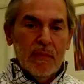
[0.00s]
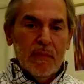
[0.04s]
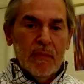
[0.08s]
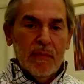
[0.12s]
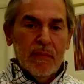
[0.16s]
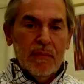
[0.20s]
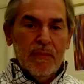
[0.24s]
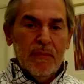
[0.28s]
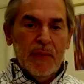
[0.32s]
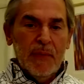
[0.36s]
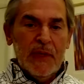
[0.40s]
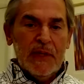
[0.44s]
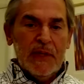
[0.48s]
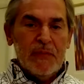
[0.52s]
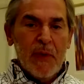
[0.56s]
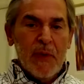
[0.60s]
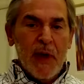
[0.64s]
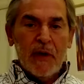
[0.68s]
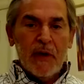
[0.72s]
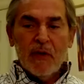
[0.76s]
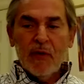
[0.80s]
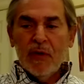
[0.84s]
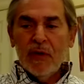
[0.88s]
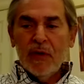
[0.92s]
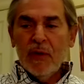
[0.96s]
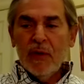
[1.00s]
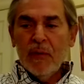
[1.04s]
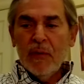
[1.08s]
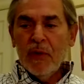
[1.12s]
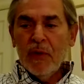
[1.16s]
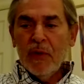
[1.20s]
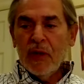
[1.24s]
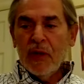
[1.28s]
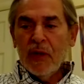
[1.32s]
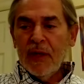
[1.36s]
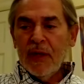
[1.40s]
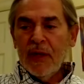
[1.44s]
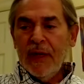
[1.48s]
peacemaker in the
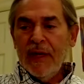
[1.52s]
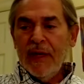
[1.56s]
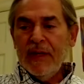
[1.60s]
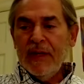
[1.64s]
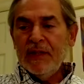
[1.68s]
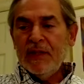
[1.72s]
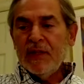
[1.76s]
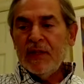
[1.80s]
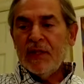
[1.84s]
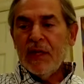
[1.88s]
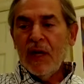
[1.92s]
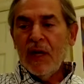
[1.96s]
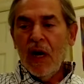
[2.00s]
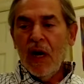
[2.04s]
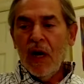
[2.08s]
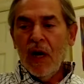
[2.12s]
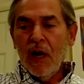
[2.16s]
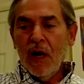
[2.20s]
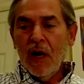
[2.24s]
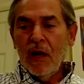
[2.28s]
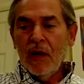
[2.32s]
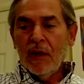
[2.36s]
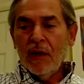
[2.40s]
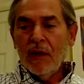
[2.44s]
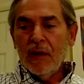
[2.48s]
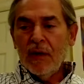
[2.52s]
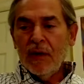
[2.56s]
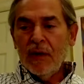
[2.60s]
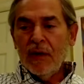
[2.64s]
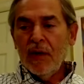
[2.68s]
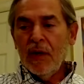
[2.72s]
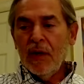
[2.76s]
Middle East, you